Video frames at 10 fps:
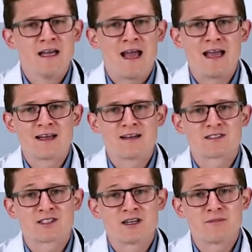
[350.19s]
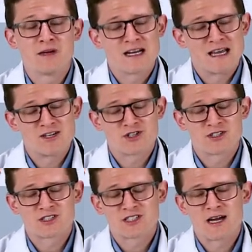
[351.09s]
and some medication
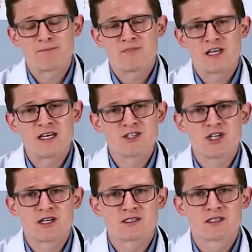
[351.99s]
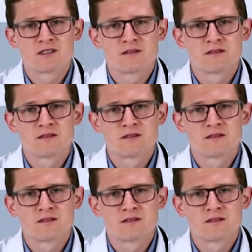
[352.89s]
to stop the itchiness.